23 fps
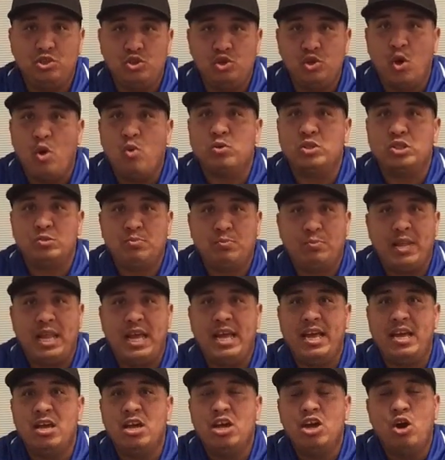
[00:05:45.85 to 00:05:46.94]
you should always
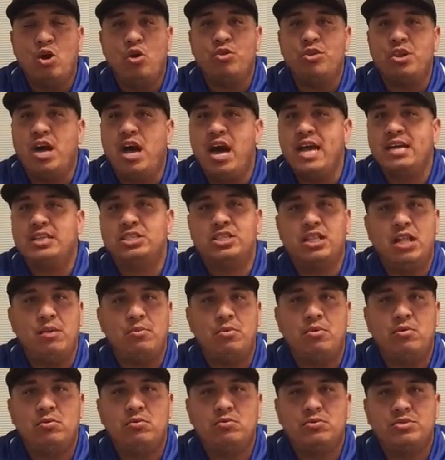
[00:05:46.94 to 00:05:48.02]
play on the highest
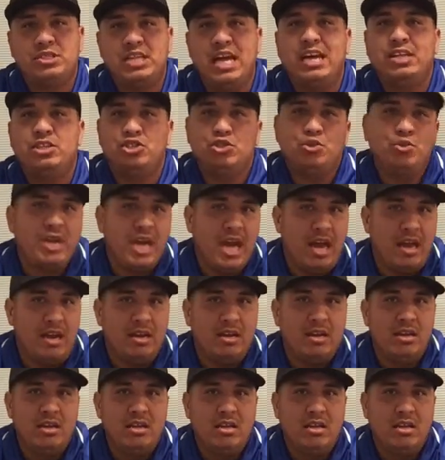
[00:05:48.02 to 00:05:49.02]
level that you can.